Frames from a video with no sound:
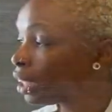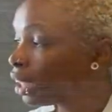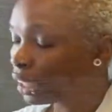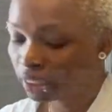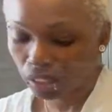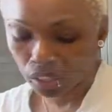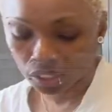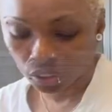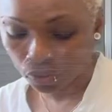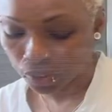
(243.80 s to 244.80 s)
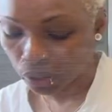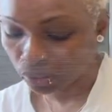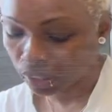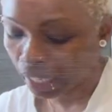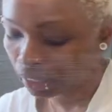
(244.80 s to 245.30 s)
it's also
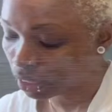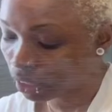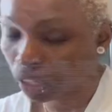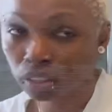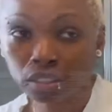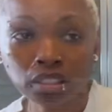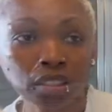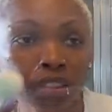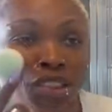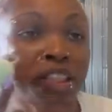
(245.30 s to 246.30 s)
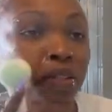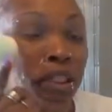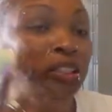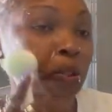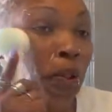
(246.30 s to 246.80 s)
found at the Dollar
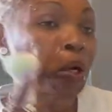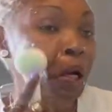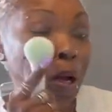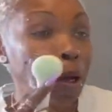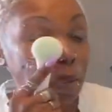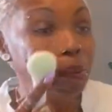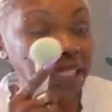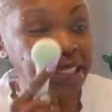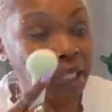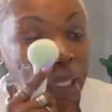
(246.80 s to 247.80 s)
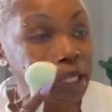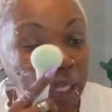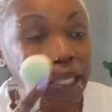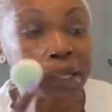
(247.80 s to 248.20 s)
General. So basically